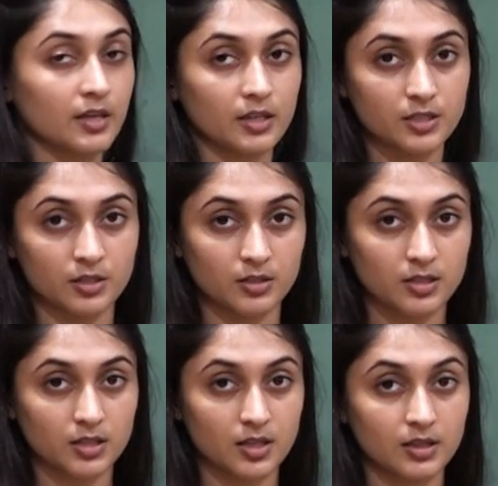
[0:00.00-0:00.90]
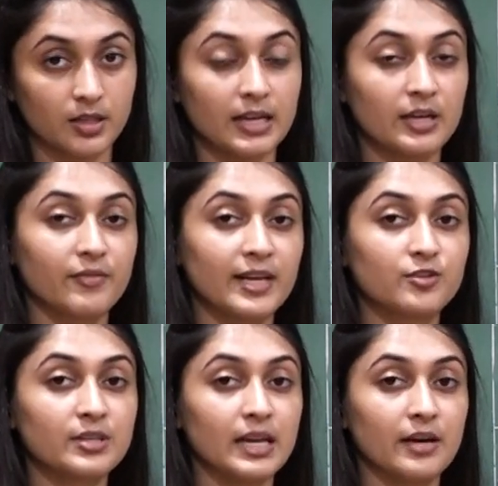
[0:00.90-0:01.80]
returned, the
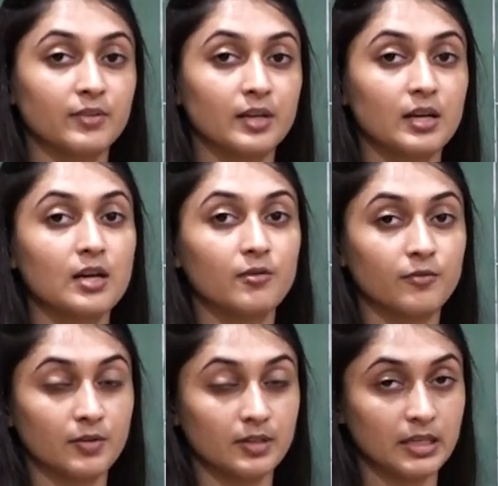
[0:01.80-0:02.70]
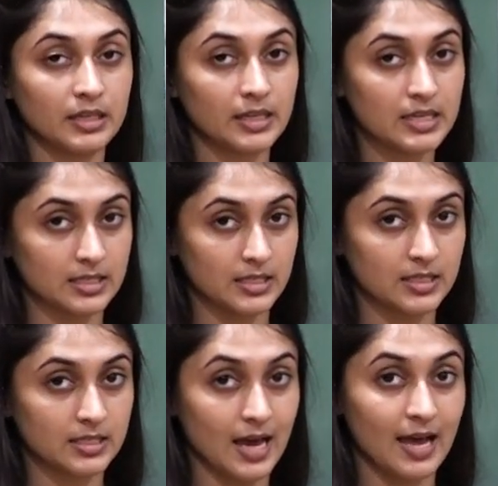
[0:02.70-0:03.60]
inventory level
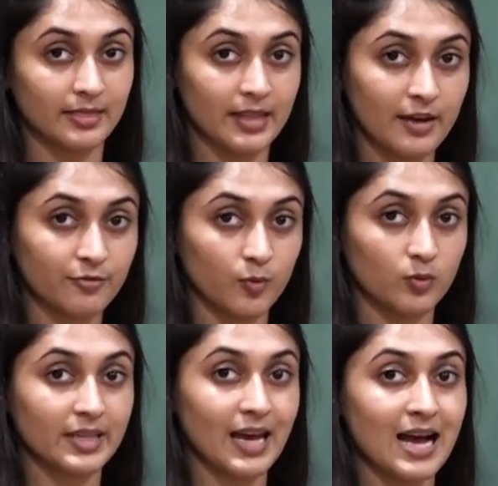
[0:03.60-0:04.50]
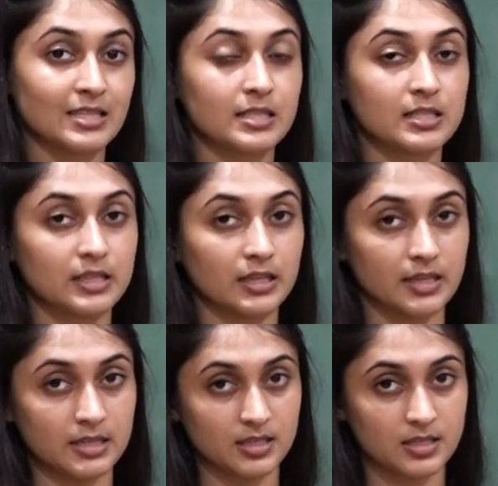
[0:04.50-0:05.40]
decreases and therefore the assets
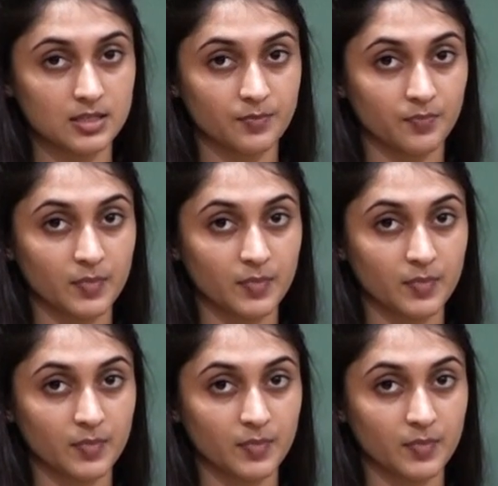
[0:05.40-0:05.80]
decreases.